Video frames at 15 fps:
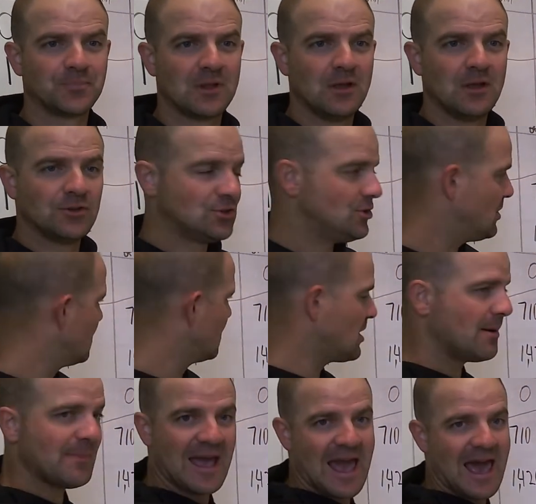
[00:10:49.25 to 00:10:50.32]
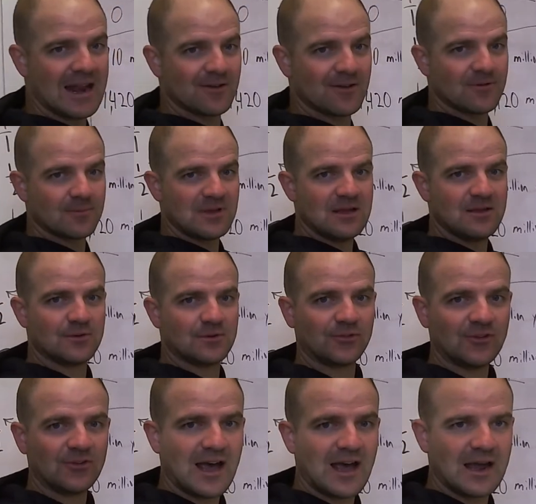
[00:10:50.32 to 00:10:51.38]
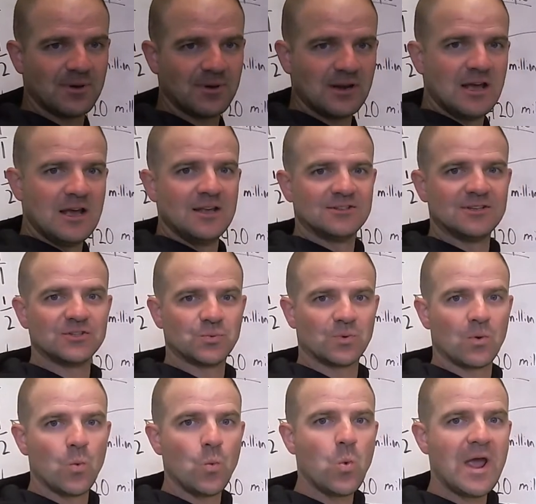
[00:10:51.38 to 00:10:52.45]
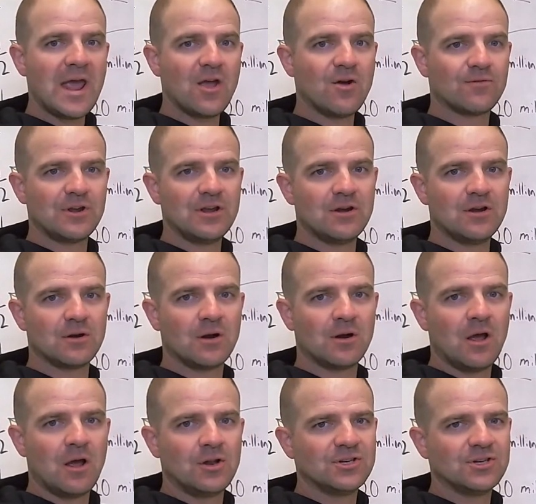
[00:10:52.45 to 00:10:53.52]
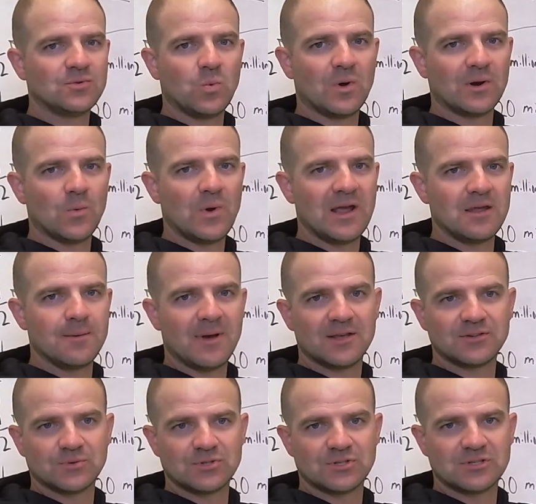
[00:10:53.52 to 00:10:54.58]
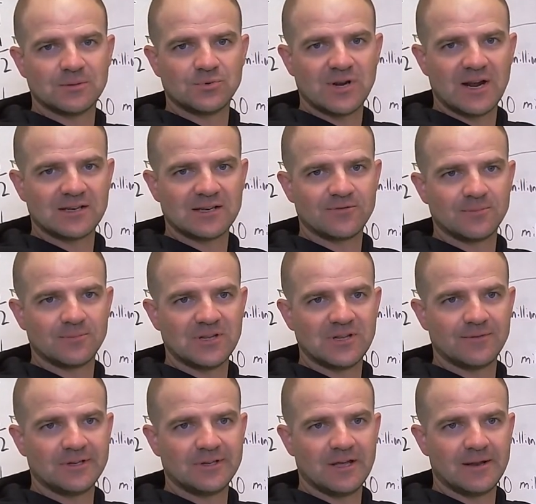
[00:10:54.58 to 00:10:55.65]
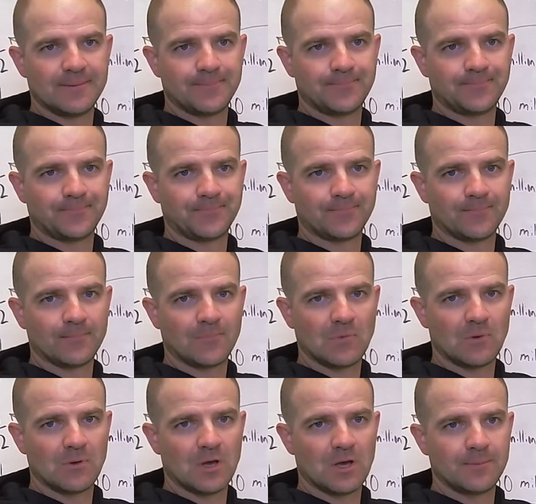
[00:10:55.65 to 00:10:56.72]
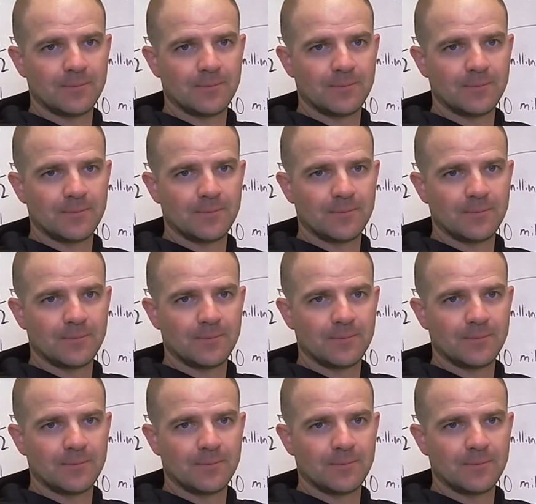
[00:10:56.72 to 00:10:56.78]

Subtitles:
So you can come at it from either side, but since we're way over here, just one away, you might as well just subtract it from 710. Okay?